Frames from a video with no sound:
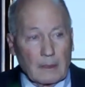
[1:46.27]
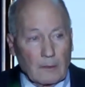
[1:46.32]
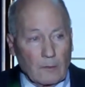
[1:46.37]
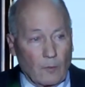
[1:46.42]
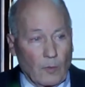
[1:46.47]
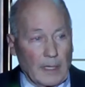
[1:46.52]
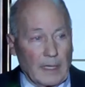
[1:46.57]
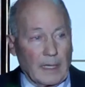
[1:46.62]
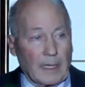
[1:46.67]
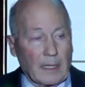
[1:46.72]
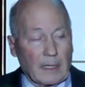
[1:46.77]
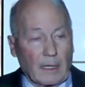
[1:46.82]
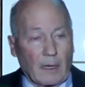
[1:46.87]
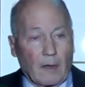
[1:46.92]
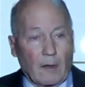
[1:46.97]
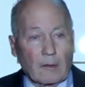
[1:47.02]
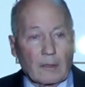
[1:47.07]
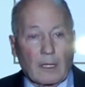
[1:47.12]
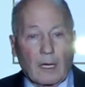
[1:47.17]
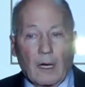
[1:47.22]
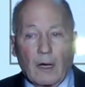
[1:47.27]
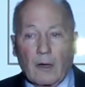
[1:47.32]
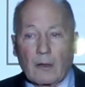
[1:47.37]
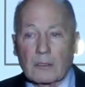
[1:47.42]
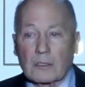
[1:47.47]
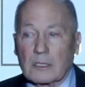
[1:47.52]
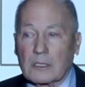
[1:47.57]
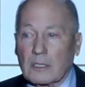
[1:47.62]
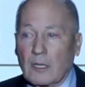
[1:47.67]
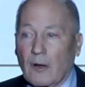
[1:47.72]
Winning at all
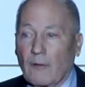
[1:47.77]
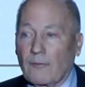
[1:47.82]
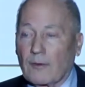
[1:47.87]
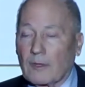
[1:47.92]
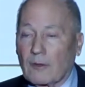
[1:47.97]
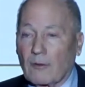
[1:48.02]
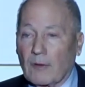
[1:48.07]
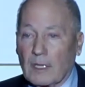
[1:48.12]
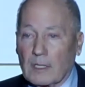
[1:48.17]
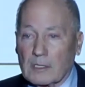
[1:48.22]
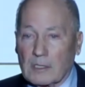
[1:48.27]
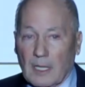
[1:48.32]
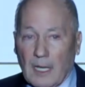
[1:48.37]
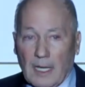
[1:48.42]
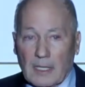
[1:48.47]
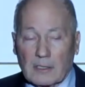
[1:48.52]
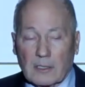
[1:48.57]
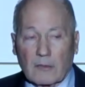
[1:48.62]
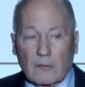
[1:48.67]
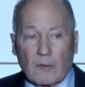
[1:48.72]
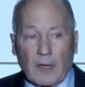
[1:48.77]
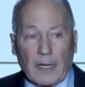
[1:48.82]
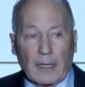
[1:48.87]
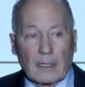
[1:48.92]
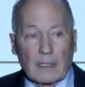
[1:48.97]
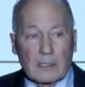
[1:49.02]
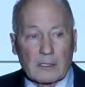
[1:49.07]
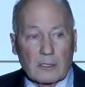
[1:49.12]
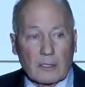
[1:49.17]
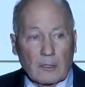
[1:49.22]
costs is often criticized, and
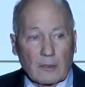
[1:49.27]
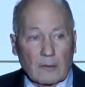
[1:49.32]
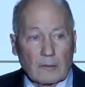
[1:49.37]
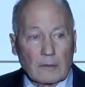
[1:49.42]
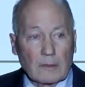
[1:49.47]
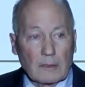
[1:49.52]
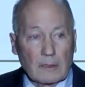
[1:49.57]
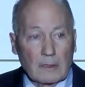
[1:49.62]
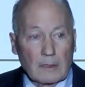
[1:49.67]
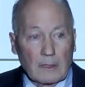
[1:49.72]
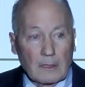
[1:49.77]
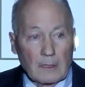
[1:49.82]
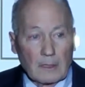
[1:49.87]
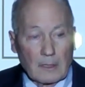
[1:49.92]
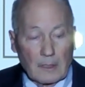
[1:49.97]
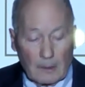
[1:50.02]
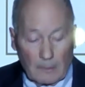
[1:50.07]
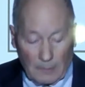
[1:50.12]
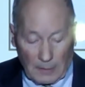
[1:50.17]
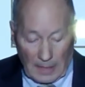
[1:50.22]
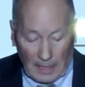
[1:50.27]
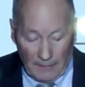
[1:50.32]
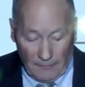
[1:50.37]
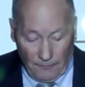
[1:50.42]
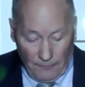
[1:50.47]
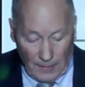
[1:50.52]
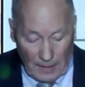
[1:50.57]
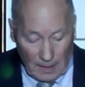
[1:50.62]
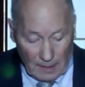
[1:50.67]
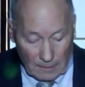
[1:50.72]
rightly so. But I
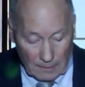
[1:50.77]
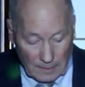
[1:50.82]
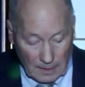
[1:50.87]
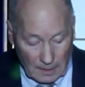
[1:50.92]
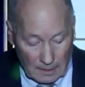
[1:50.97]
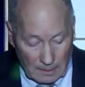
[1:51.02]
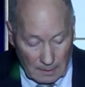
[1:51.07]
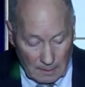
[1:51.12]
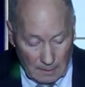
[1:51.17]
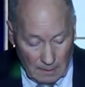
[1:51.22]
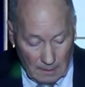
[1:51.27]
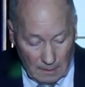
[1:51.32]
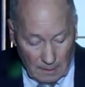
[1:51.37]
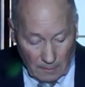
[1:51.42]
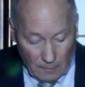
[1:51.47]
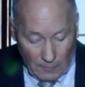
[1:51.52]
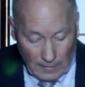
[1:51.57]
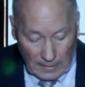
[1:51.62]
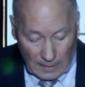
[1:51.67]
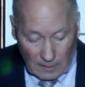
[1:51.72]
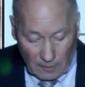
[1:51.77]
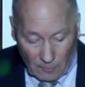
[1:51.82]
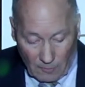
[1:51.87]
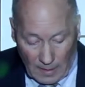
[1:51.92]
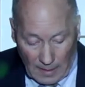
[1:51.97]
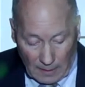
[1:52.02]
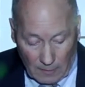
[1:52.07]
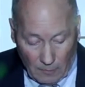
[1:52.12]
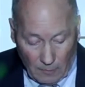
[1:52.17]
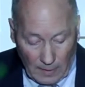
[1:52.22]
found that winning the
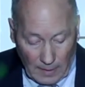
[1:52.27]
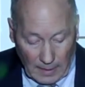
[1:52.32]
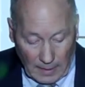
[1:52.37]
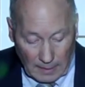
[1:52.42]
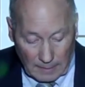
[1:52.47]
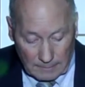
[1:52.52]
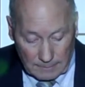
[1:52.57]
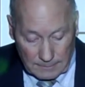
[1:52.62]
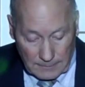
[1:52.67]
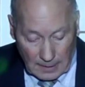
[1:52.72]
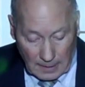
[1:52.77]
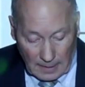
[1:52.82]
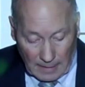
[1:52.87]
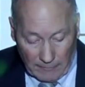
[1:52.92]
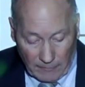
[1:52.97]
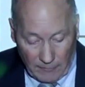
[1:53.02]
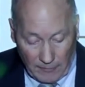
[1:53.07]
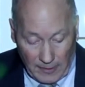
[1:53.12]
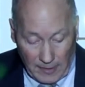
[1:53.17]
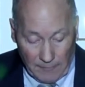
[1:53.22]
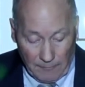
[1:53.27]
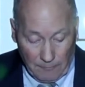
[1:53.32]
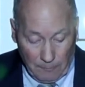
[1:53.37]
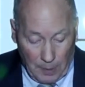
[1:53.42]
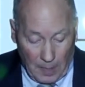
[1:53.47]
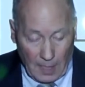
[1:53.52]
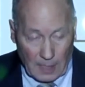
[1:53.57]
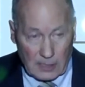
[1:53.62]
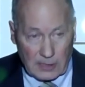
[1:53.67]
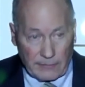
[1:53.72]
right way can have a very
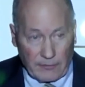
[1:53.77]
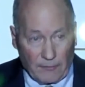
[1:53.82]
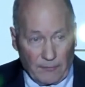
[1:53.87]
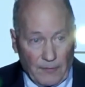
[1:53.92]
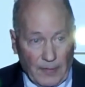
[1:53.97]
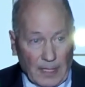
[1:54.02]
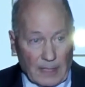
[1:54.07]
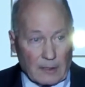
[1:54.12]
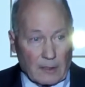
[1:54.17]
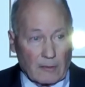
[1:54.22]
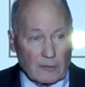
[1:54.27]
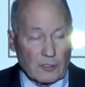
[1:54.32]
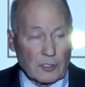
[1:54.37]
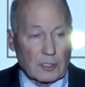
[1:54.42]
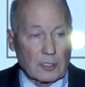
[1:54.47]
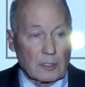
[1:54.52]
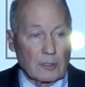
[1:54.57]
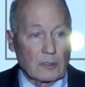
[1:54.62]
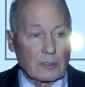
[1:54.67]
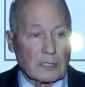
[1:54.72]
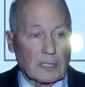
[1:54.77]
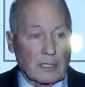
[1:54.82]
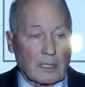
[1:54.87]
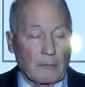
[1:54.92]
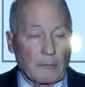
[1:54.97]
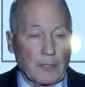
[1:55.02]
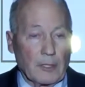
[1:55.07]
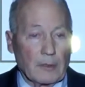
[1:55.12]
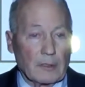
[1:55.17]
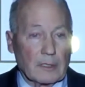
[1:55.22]
positive effect on schools and
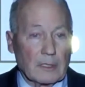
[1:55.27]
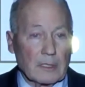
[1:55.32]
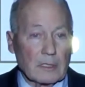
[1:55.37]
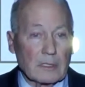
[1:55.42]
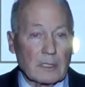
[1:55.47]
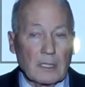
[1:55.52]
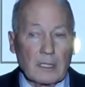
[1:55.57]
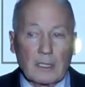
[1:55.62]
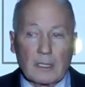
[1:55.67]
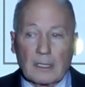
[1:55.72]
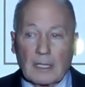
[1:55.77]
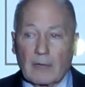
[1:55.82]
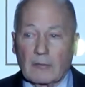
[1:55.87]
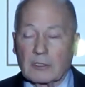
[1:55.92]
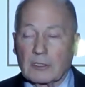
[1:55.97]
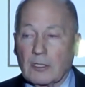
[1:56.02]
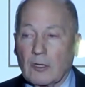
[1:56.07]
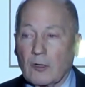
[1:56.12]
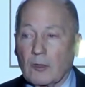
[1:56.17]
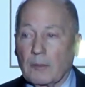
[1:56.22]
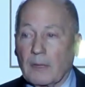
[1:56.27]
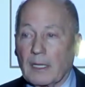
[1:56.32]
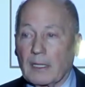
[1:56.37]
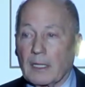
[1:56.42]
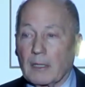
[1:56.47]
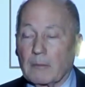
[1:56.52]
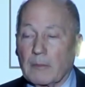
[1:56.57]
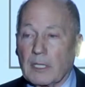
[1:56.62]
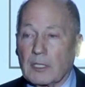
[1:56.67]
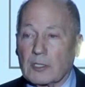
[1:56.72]
communities. And I was told by an
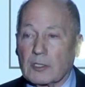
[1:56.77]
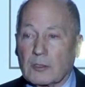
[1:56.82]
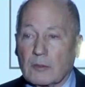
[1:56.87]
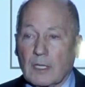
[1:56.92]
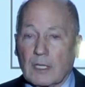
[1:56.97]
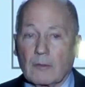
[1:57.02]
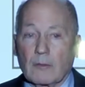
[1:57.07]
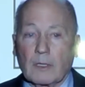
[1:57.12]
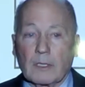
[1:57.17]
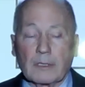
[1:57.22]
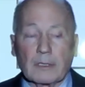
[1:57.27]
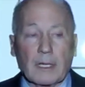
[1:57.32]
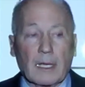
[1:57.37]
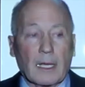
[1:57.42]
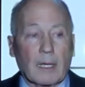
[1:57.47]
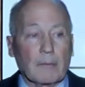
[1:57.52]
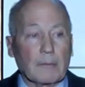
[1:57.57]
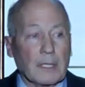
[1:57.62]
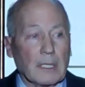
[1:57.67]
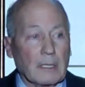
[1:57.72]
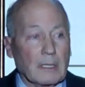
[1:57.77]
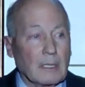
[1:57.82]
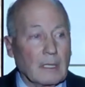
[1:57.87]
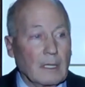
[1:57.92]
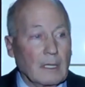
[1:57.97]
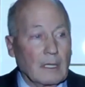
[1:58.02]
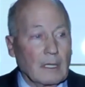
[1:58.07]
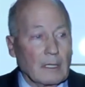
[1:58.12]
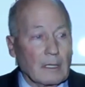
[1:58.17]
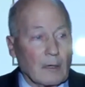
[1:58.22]
administrator one time that
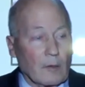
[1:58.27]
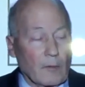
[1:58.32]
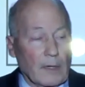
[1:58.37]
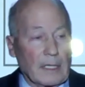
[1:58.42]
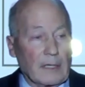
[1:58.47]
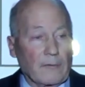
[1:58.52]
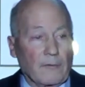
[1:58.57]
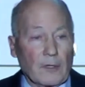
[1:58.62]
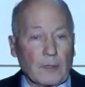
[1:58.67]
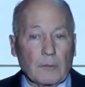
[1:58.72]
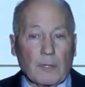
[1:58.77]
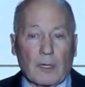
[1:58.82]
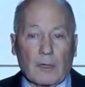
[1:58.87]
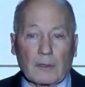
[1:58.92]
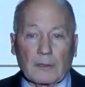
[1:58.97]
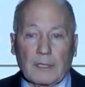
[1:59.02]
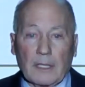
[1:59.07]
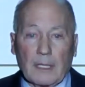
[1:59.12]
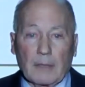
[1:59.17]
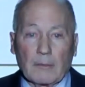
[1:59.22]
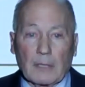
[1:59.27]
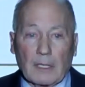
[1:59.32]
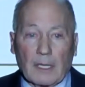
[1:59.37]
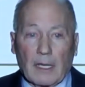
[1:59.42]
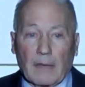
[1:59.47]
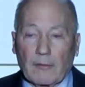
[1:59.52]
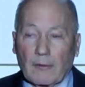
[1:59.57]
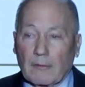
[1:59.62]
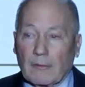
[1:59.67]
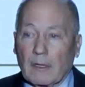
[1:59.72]
a winning football team can
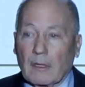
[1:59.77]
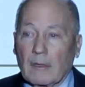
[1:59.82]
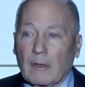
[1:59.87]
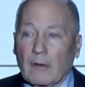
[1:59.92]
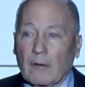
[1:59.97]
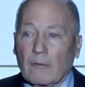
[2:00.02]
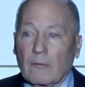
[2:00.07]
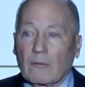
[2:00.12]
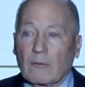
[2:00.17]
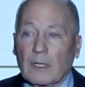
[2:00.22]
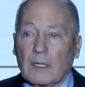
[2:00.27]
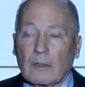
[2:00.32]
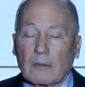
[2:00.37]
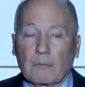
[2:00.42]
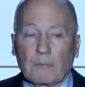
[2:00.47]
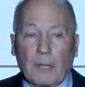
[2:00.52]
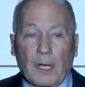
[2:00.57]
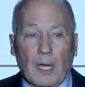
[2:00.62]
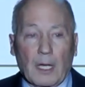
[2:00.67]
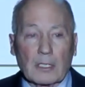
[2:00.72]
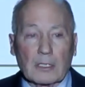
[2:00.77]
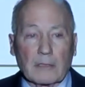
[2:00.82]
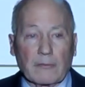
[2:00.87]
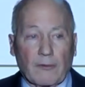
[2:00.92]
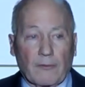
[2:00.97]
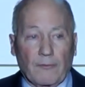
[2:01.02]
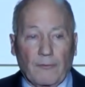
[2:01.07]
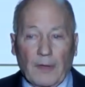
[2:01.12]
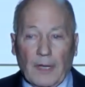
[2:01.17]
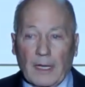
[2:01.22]
have a real positive
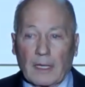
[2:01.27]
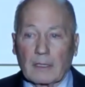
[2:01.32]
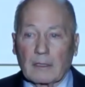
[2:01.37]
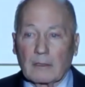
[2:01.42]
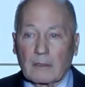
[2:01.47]
effect